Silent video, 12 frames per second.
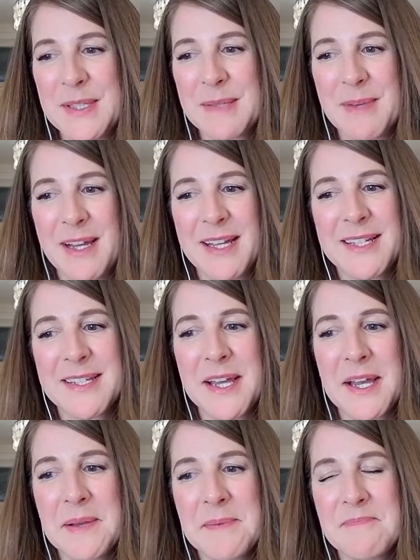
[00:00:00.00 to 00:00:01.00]
mind.
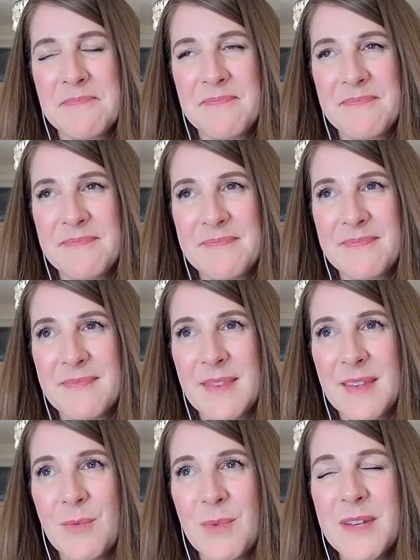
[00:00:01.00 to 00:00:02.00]

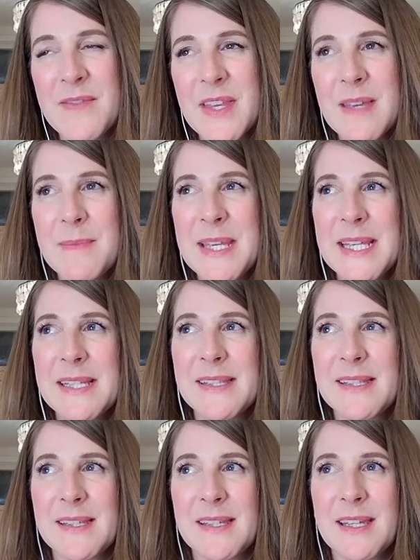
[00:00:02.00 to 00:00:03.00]
One of them is,